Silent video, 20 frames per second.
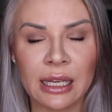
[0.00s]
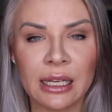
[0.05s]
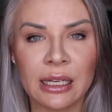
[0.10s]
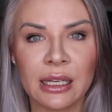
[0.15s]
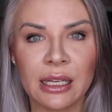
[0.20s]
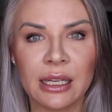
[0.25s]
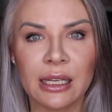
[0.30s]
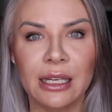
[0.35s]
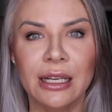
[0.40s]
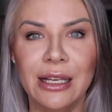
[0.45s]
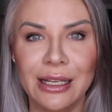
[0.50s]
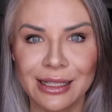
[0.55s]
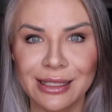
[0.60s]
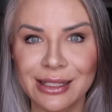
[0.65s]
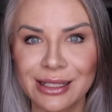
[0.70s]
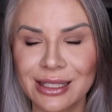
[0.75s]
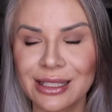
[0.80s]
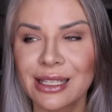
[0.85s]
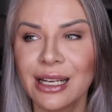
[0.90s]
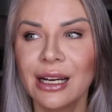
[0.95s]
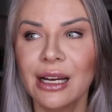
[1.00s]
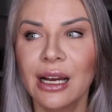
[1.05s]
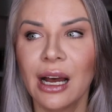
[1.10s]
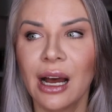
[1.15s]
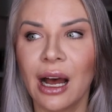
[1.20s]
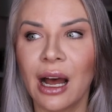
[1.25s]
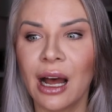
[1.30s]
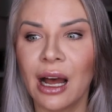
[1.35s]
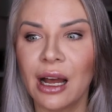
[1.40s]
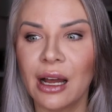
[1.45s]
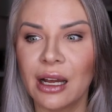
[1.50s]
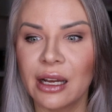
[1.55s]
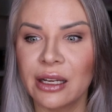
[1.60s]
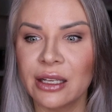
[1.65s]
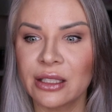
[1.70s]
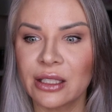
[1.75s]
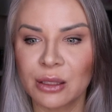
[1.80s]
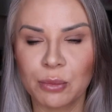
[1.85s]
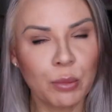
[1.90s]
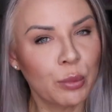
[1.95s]
it is, uh,
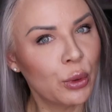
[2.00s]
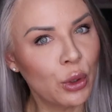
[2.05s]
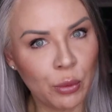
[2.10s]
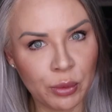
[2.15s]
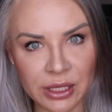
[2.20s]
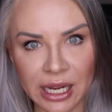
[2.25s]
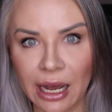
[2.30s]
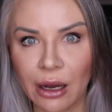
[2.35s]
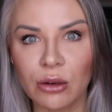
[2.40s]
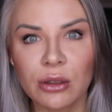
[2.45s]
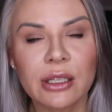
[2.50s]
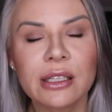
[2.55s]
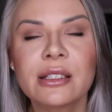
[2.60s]
it's pooped out.